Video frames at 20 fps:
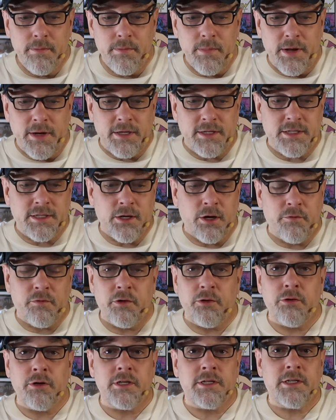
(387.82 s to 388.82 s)
in a
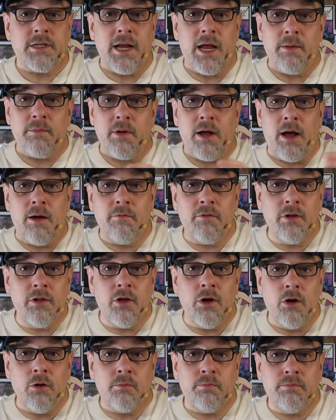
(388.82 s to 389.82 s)
self-addressed stamped
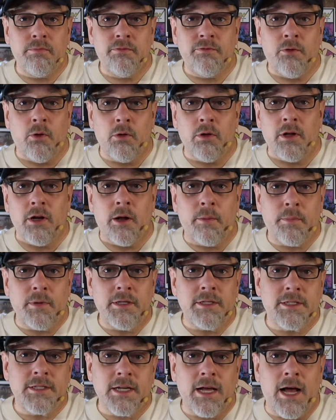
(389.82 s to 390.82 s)
envelope, folded up
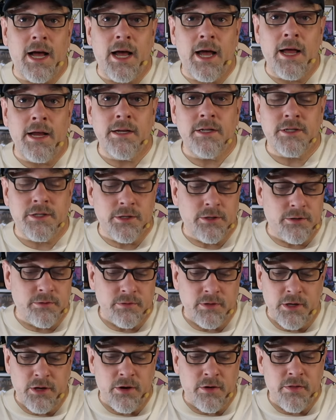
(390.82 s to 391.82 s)
inside. So
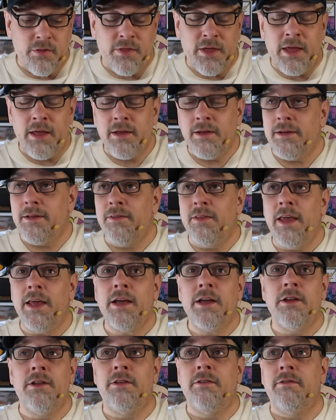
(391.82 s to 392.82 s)
you know they they
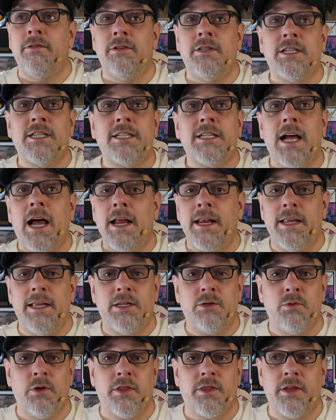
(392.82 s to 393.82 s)
could sign
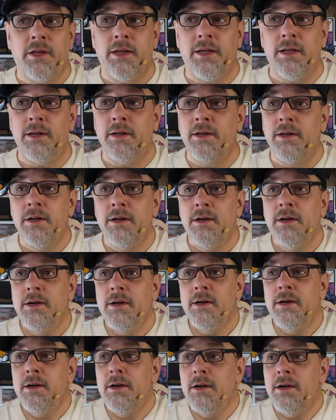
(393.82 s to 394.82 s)
these within
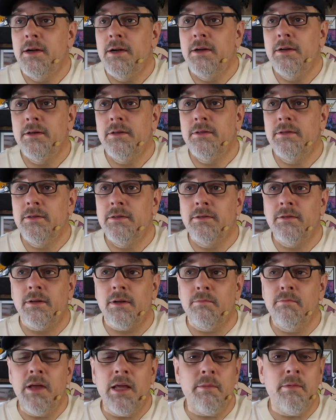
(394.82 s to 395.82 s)

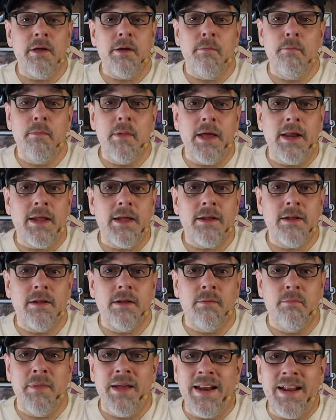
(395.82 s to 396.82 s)
maybe a minute,
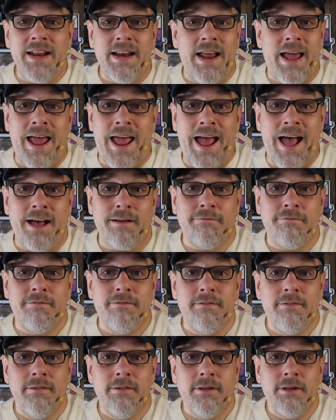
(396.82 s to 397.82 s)
a minute and a half.
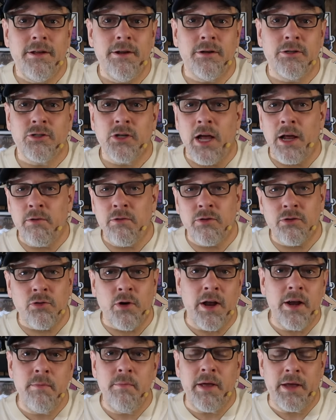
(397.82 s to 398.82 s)
You know, so I
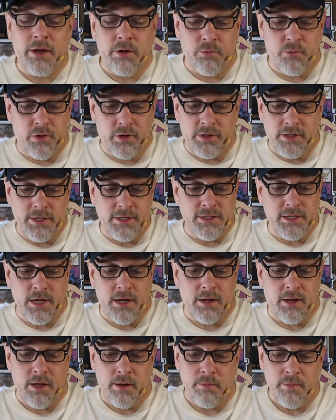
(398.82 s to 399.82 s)
try to make it real easy
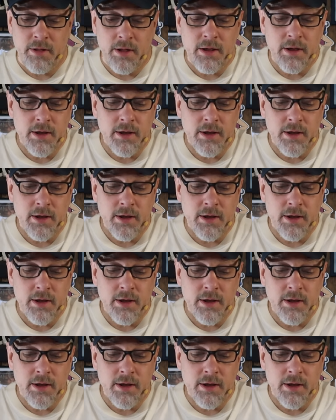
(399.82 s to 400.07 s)
on them.